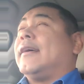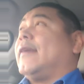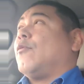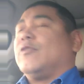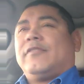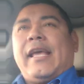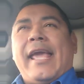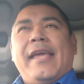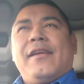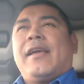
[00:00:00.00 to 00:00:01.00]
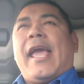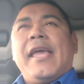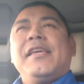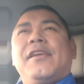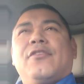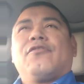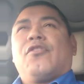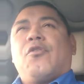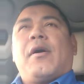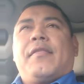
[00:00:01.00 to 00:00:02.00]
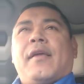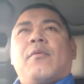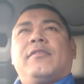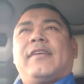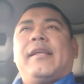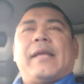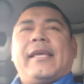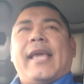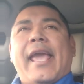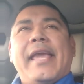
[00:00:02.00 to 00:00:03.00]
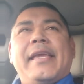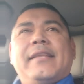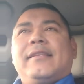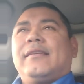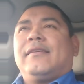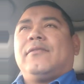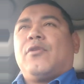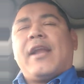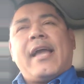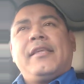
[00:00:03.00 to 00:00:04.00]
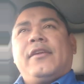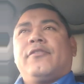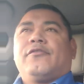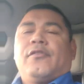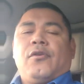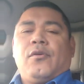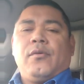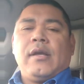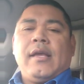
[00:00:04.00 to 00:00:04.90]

It was eight years ago, I think. I want to say like 8 or 9 years ago.